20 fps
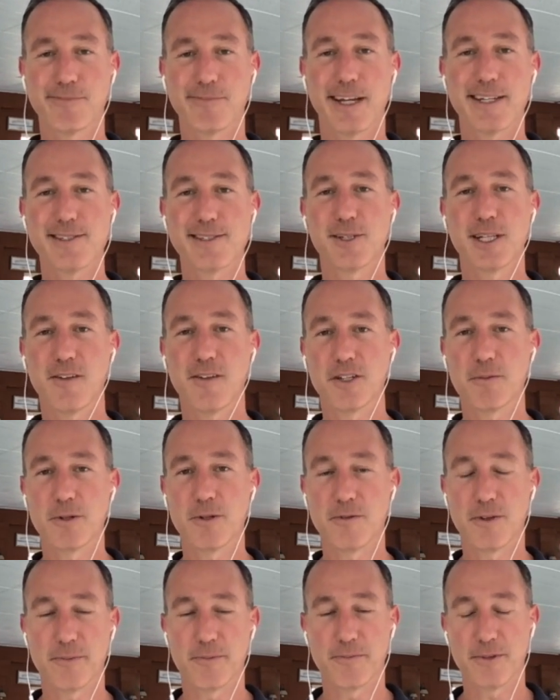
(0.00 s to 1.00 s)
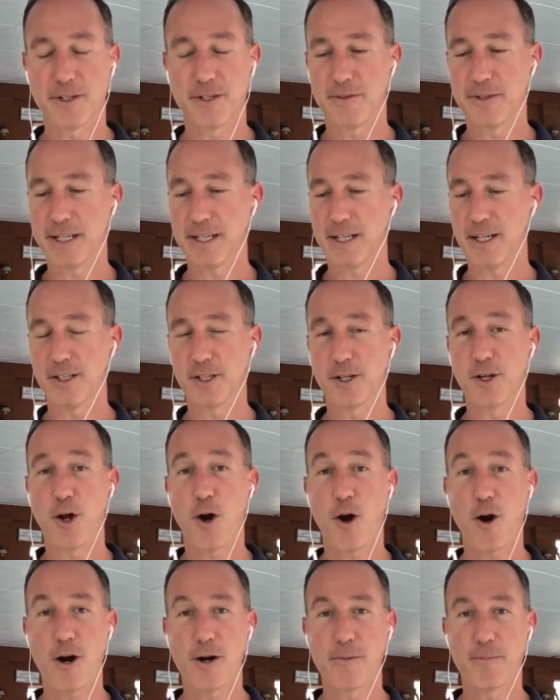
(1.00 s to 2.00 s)
I still have a little bit of, a, of a, a, little
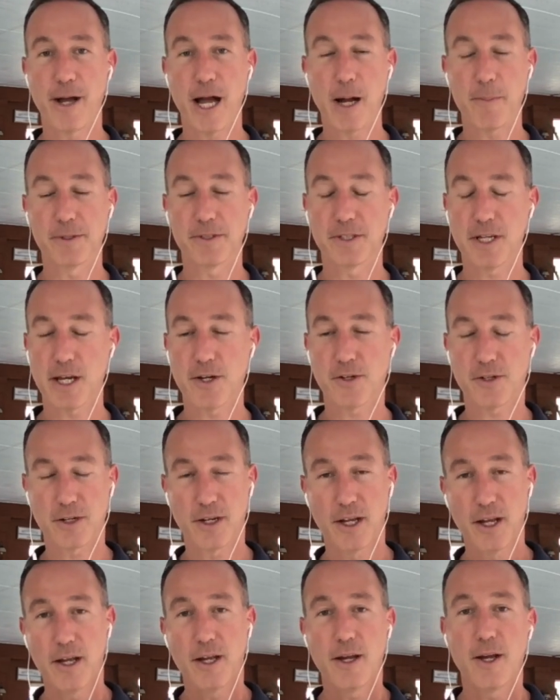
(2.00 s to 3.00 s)
heart palpitation.